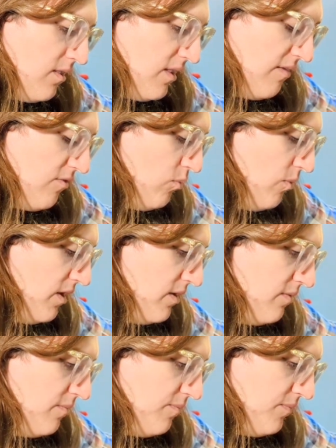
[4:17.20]
Level 1.
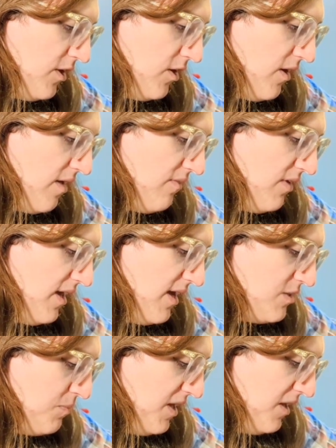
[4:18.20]
You don't have any
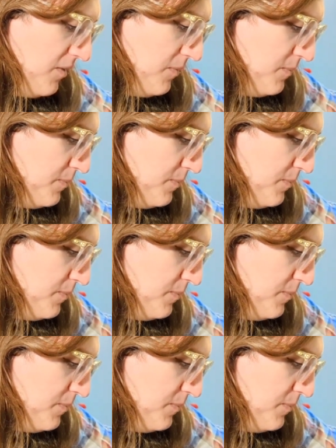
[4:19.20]
XP.